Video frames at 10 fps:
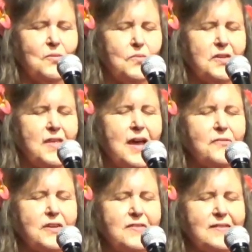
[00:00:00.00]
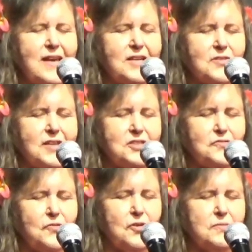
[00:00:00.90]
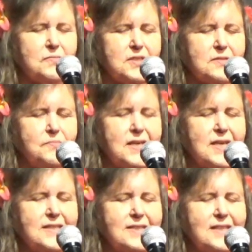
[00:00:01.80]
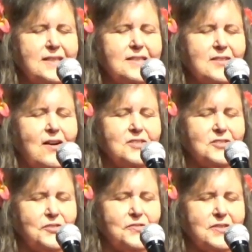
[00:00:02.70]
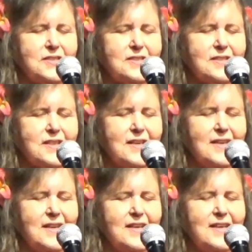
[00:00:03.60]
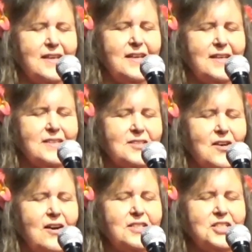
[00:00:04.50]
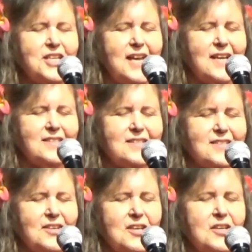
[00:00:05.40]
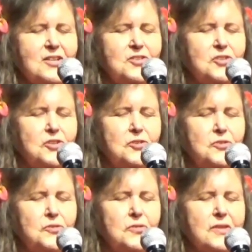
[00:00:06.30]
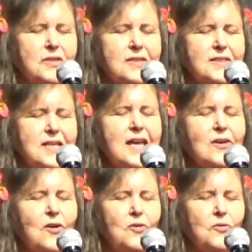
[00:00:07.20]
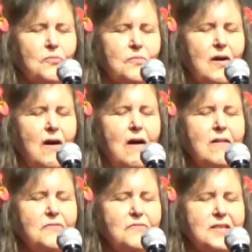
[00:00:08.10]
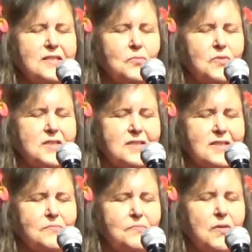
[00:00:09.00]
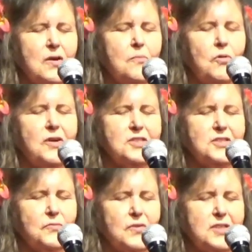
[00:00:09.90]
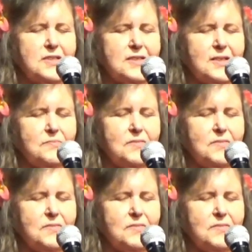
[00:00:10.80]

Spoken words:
with everything that transforms, because it is our service. It is our chance to take home all of these wisdom, points of wisdom,